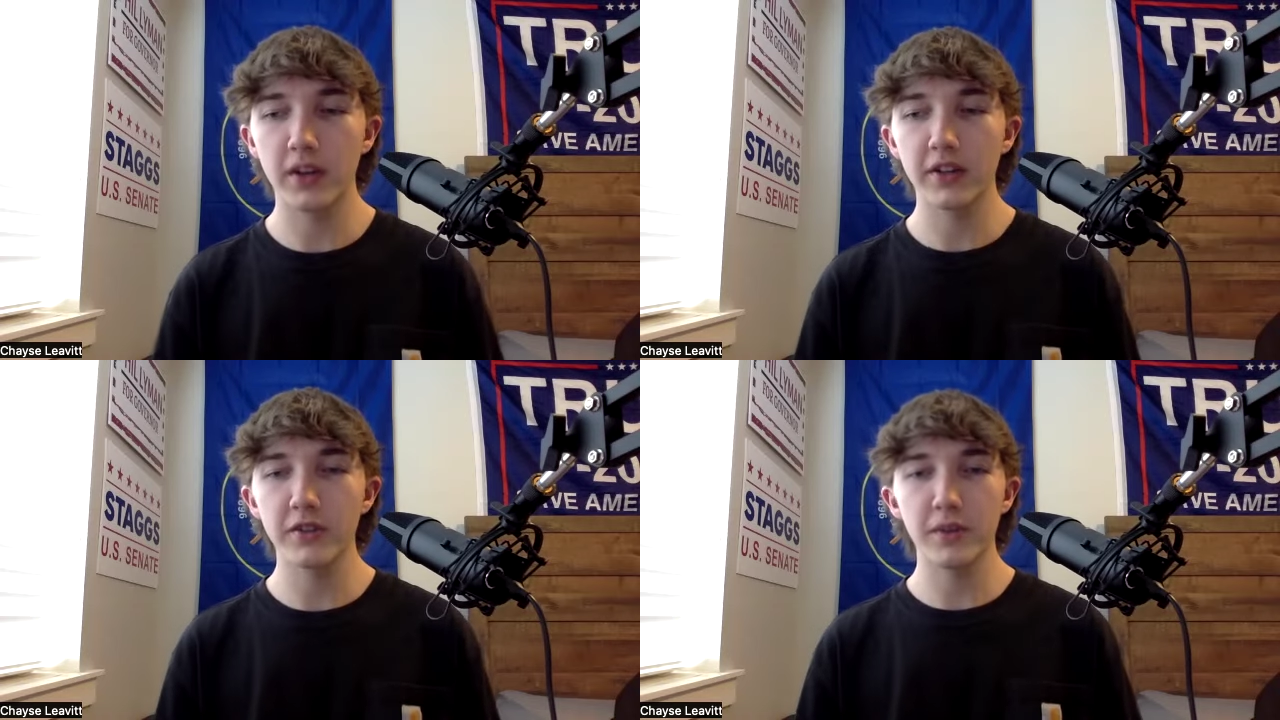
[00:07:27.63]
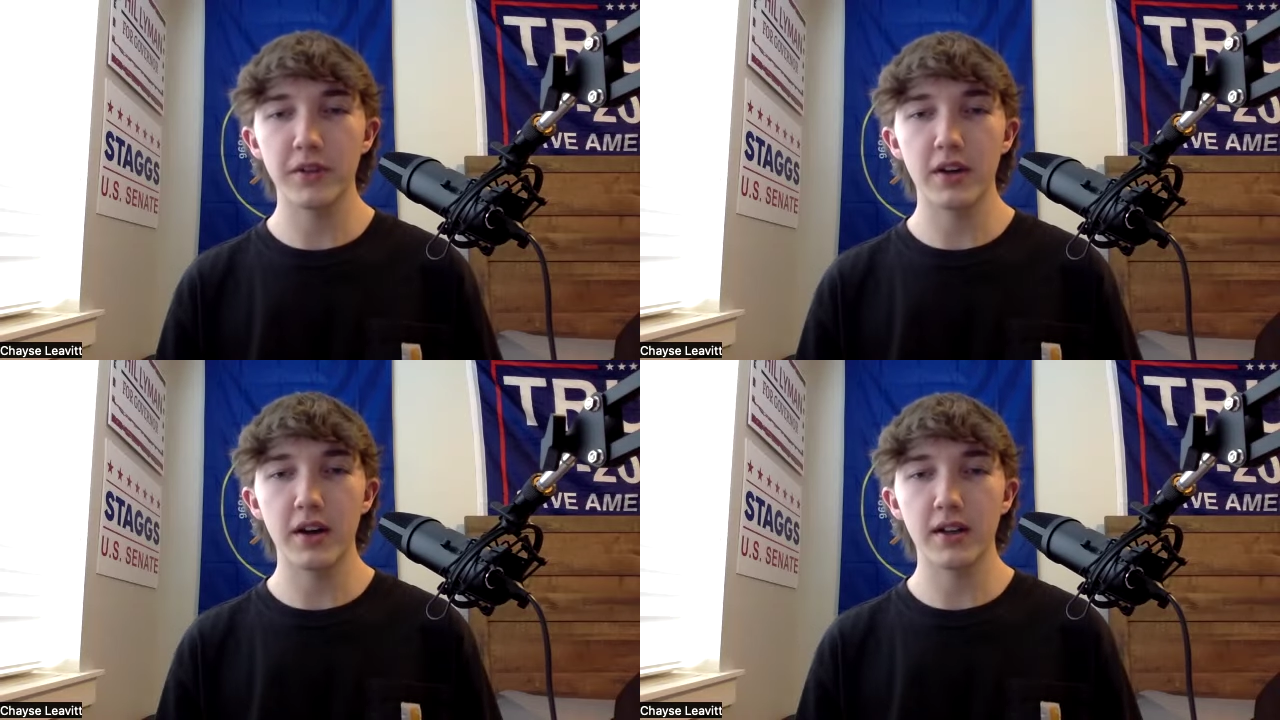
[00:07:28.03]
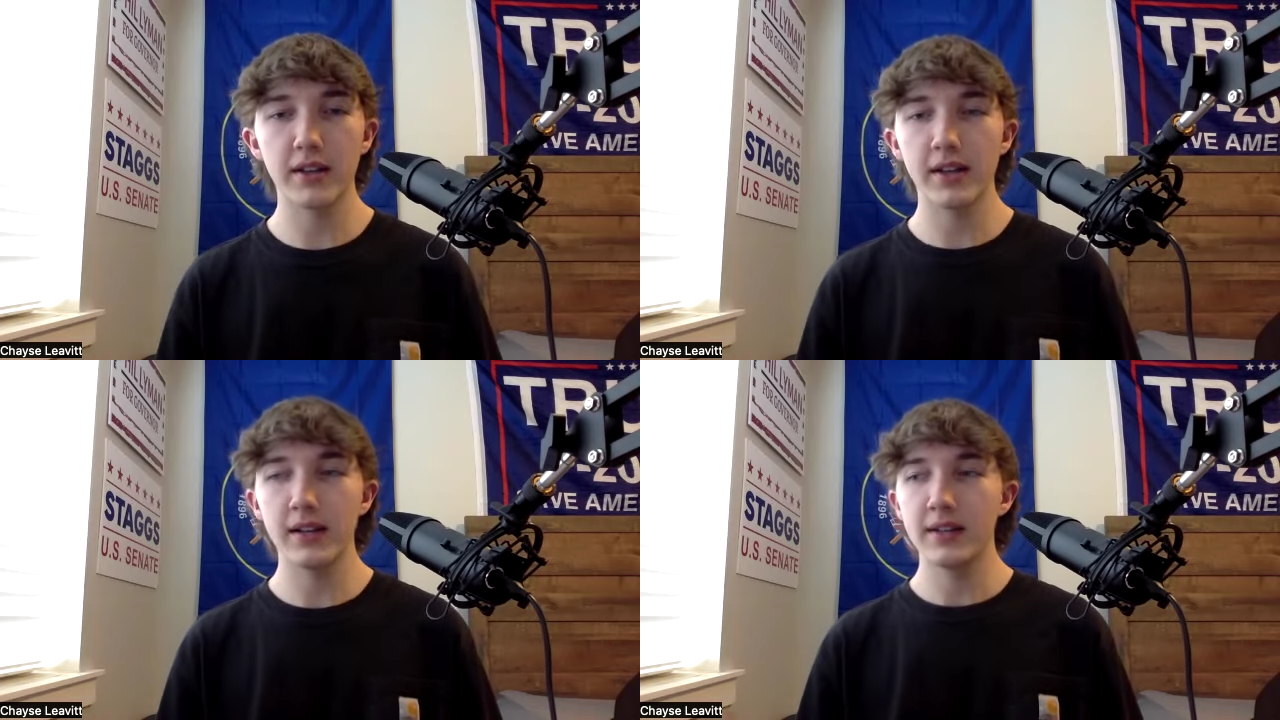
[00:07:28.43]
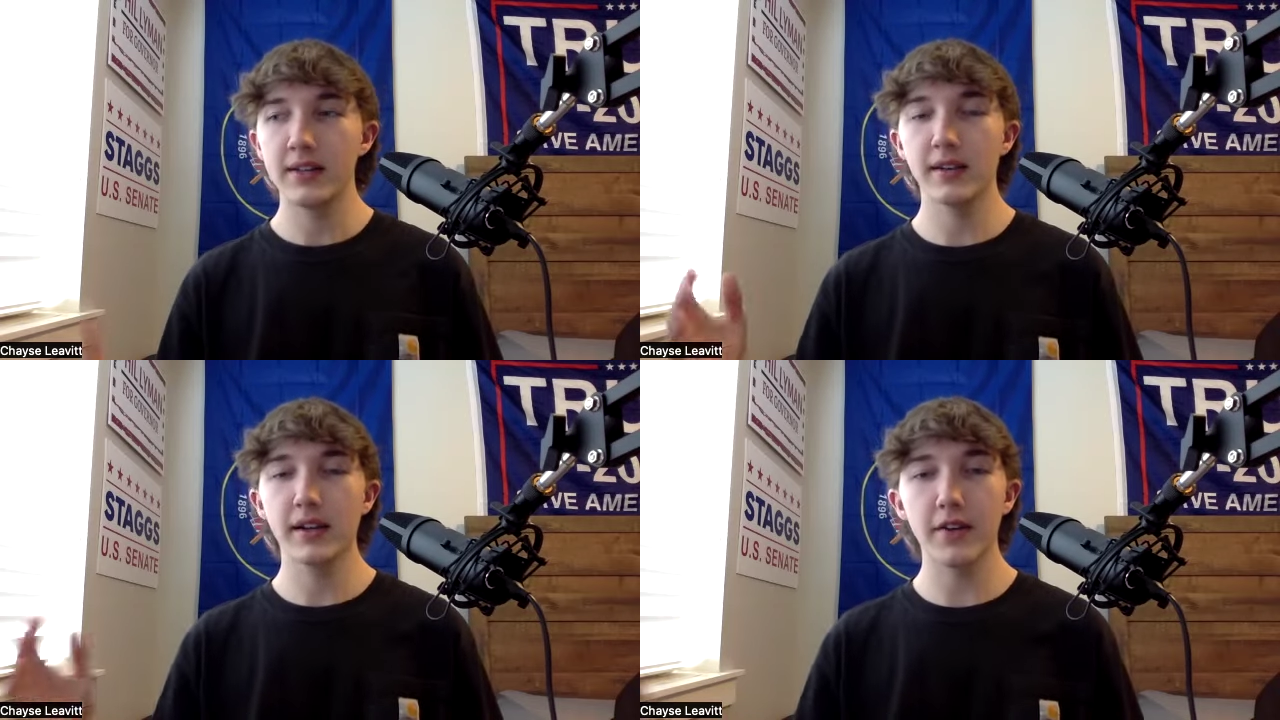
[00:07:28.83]
There's been talk that
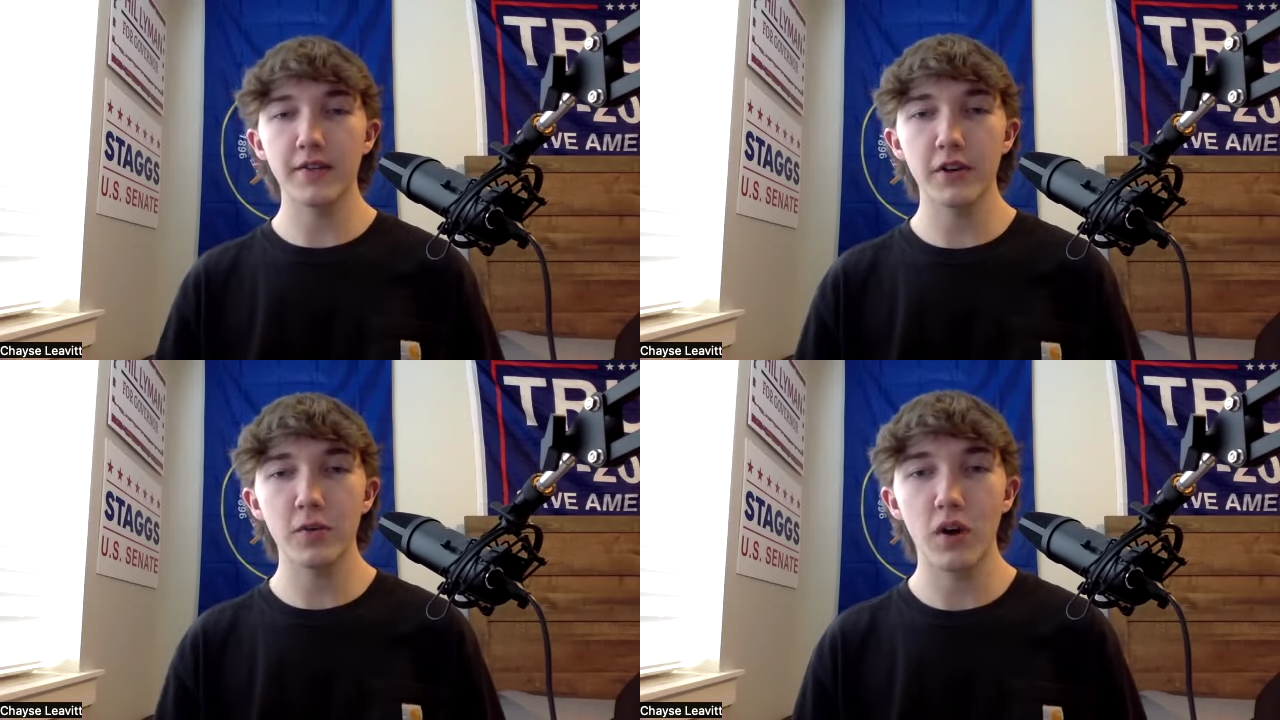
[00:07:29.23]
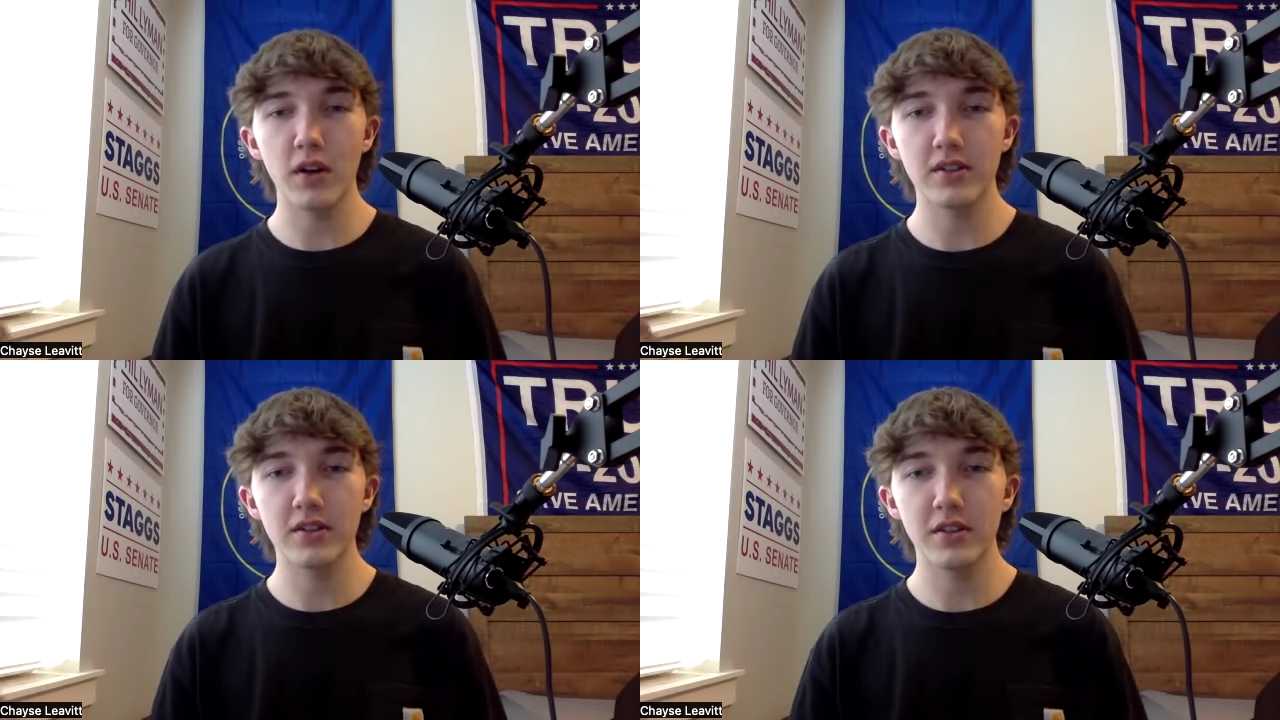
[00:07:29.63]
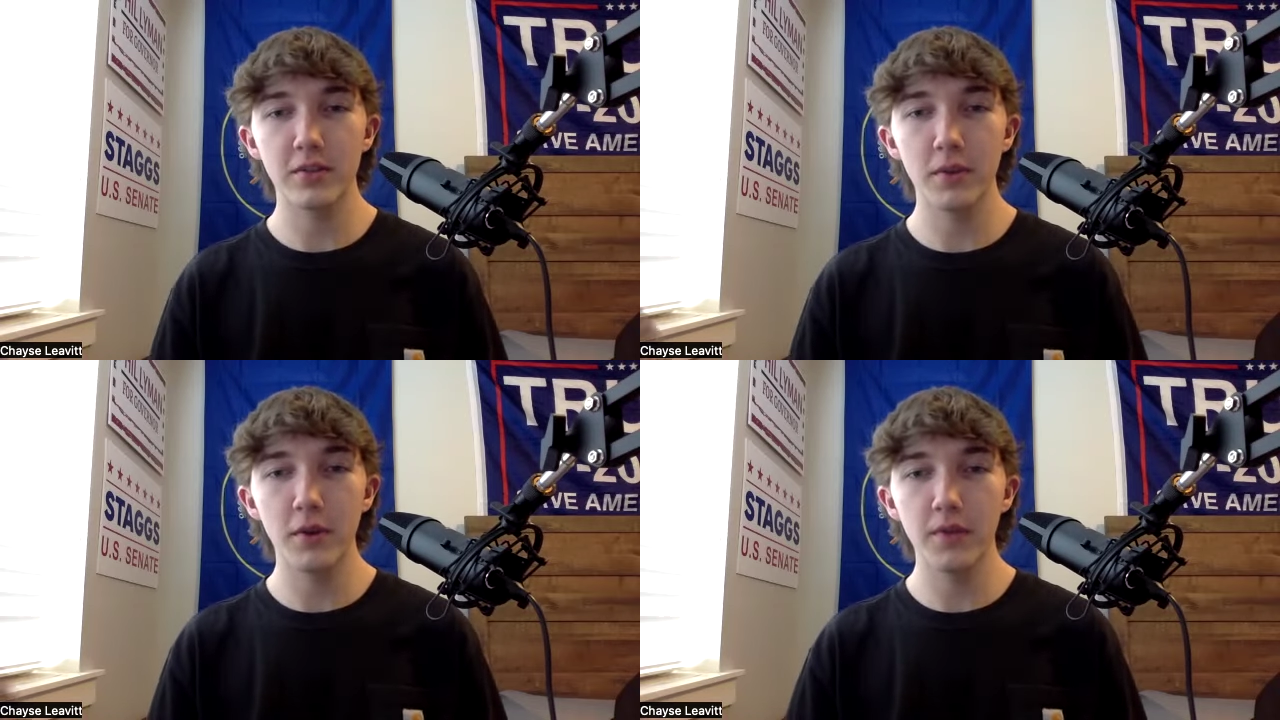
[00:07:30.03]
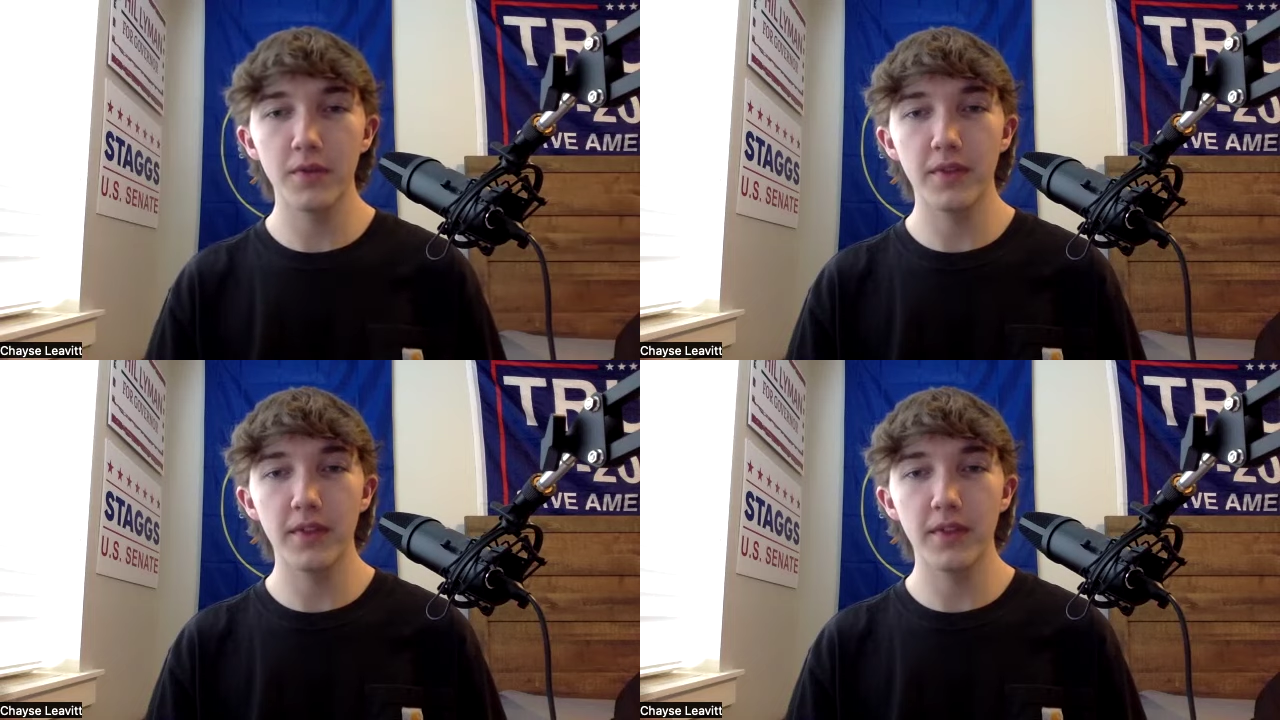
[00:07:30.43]
the governor wants to move